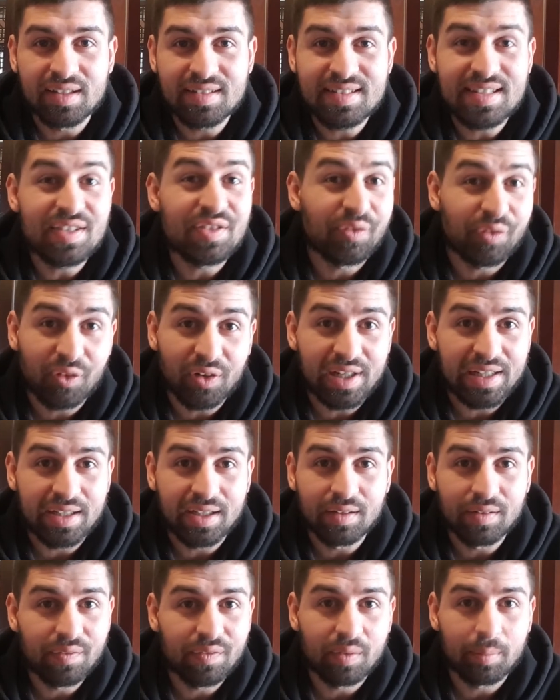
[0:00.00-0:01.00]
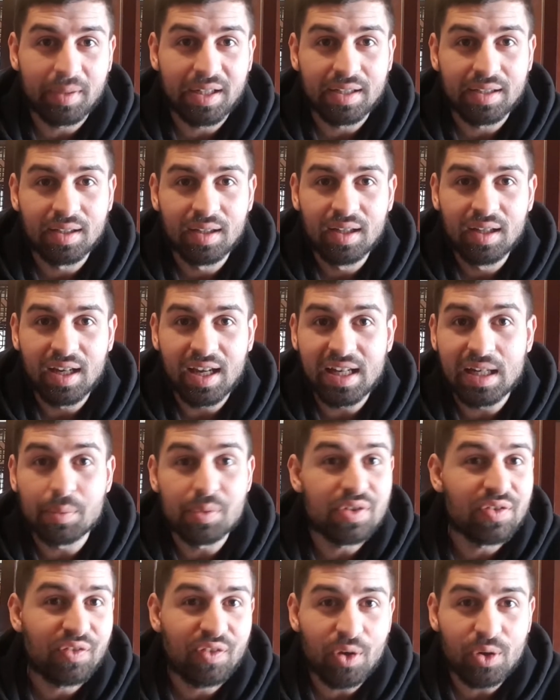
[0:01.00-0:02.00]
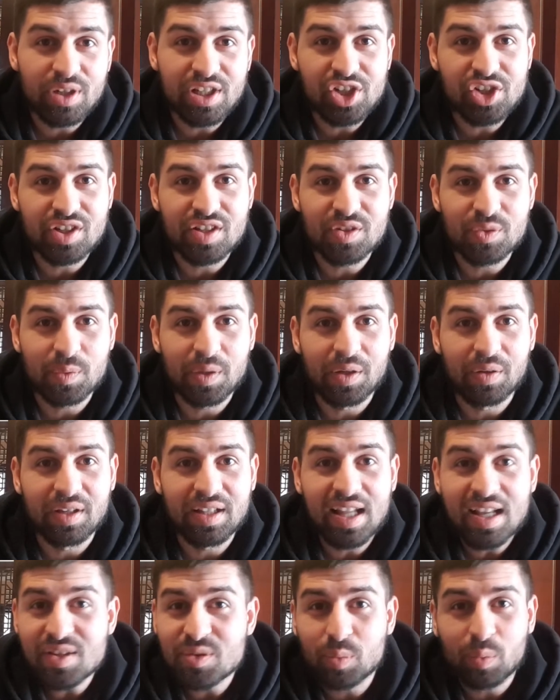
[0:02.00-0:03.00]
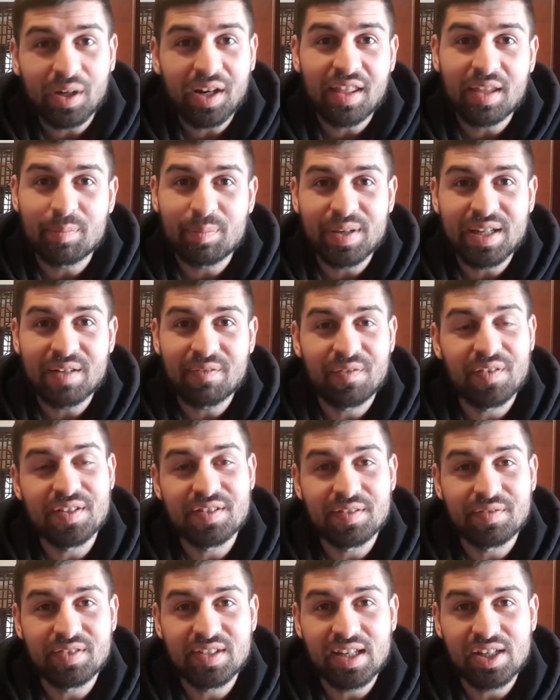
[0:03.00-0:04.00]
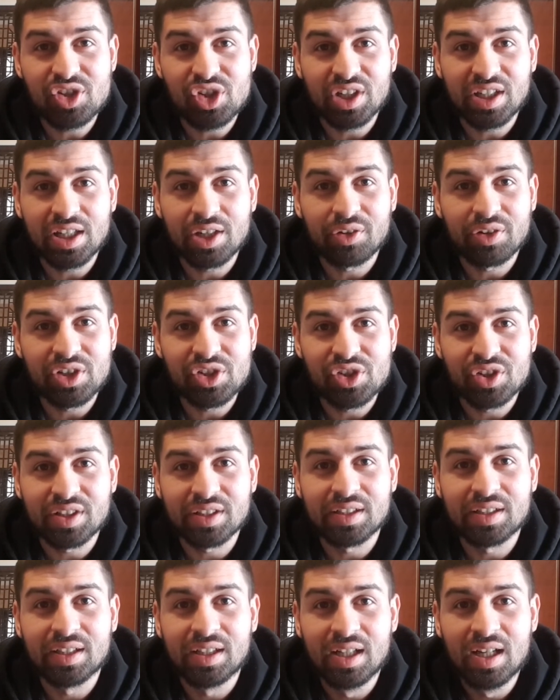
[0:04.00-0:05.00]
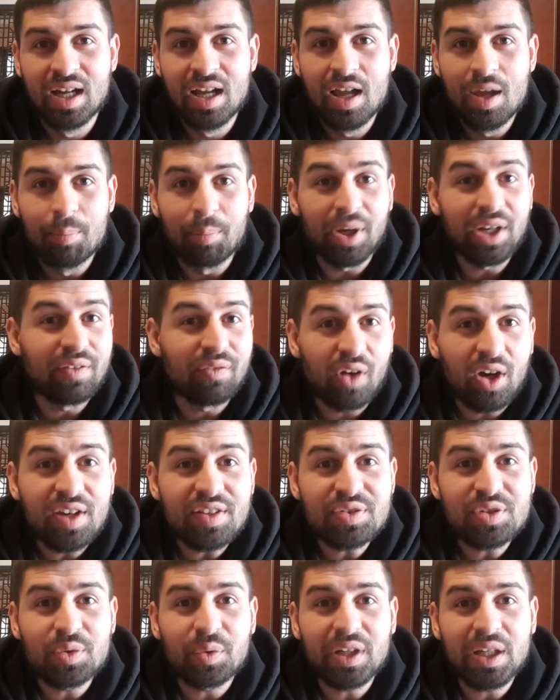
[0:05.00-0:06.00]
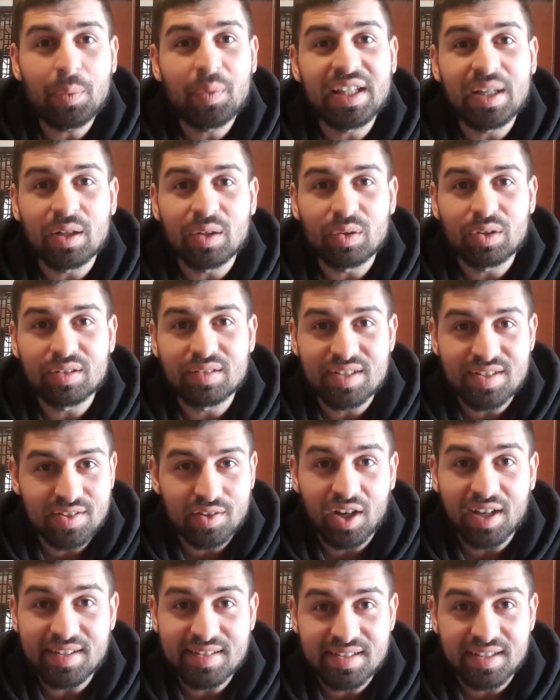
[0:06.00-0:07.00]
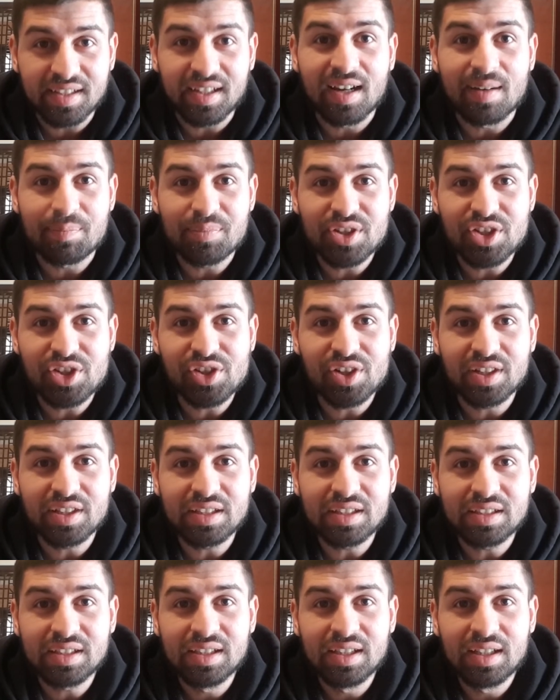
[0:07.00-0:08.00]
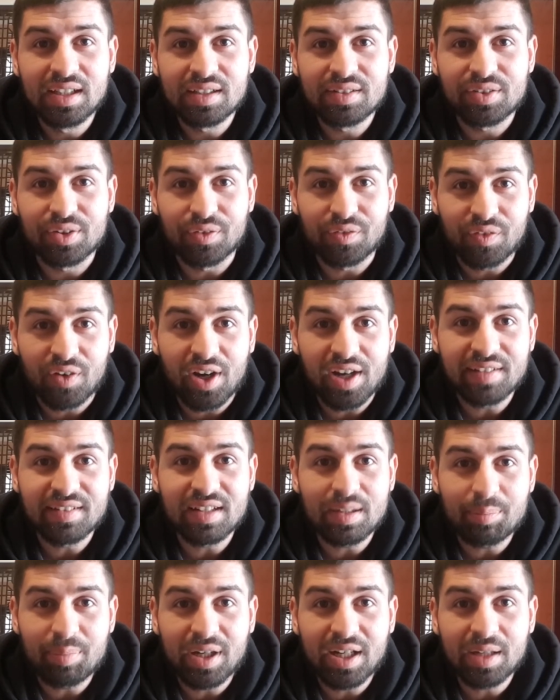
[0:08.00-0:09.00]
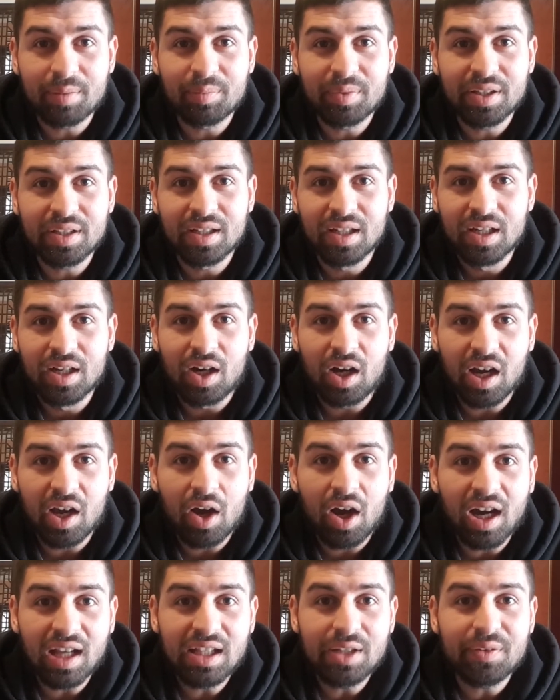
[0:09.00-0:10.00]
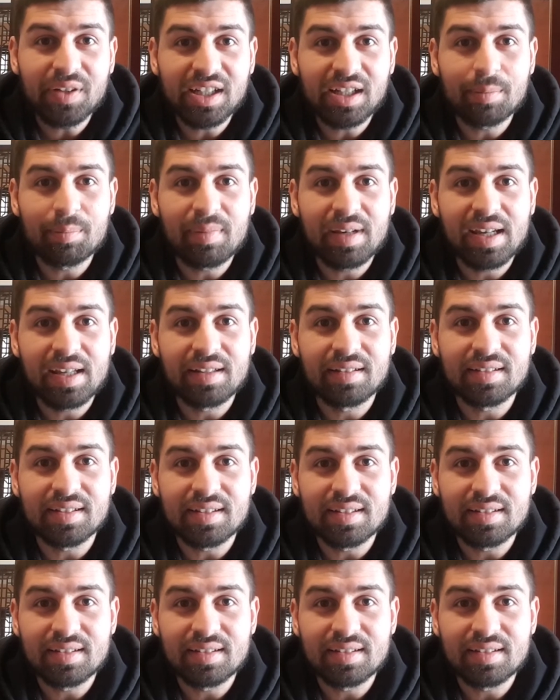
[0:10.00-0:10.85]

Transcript: This is free for me. And it was furnished as well. And that's one of the benefits of teaching here in China. My advice to anyone that decides to come to China to find an apartment, I highly recommend